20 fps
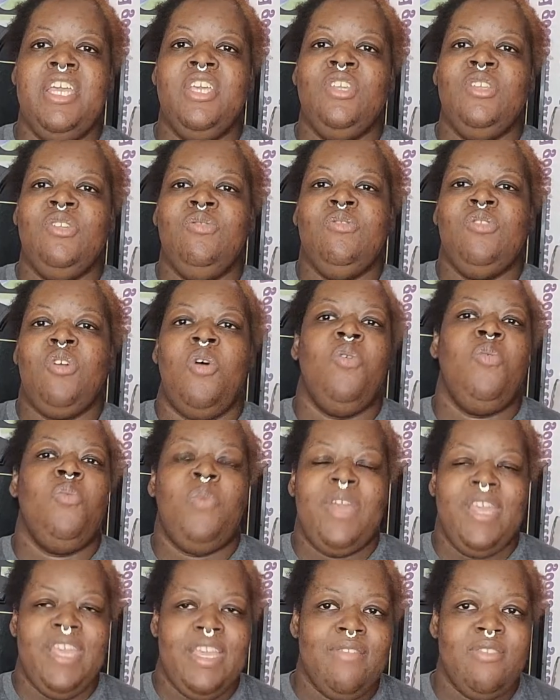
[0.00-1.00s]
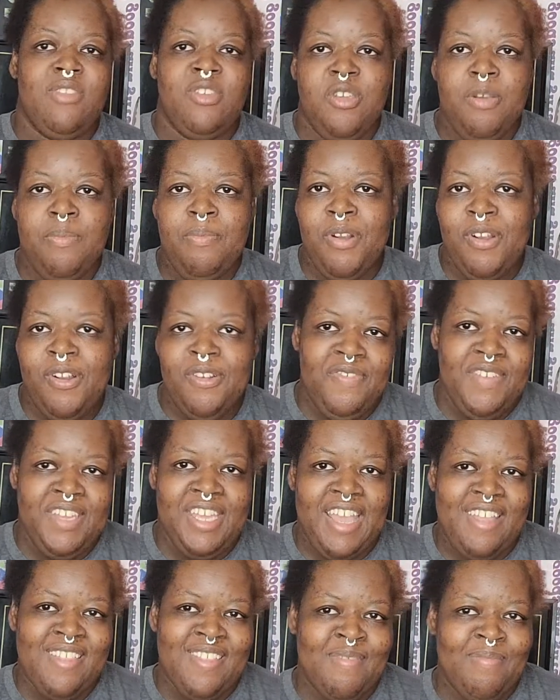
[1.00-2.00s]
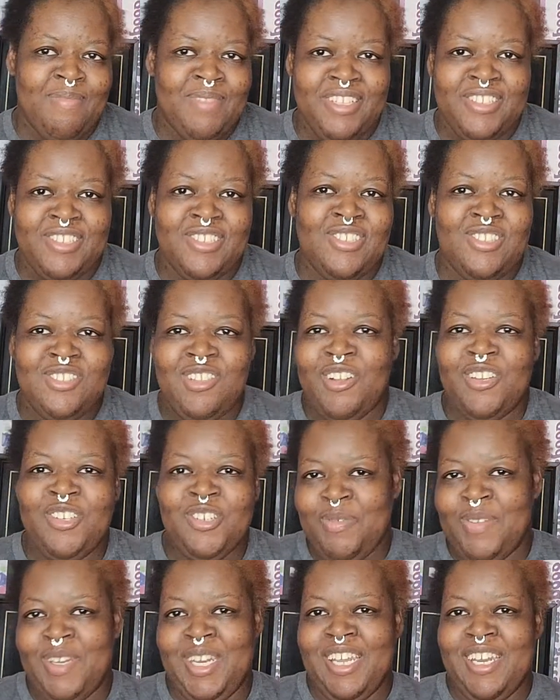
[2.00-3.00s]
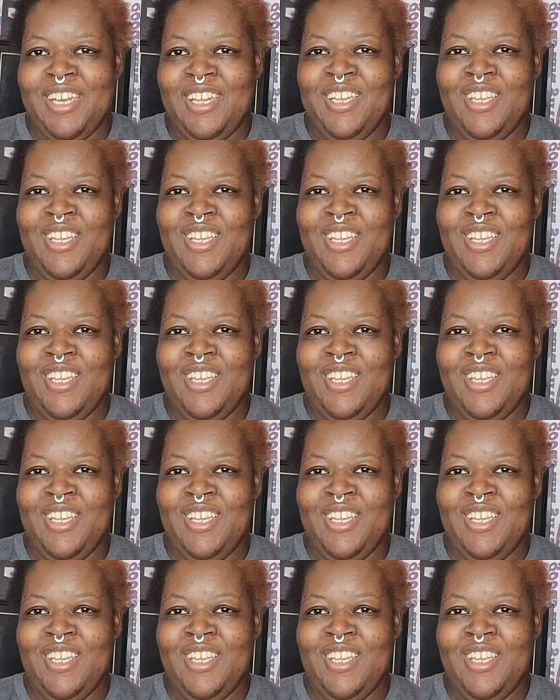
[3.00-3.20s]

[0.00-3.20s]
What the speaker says: You don't wait until you're perfect at something to start doing it.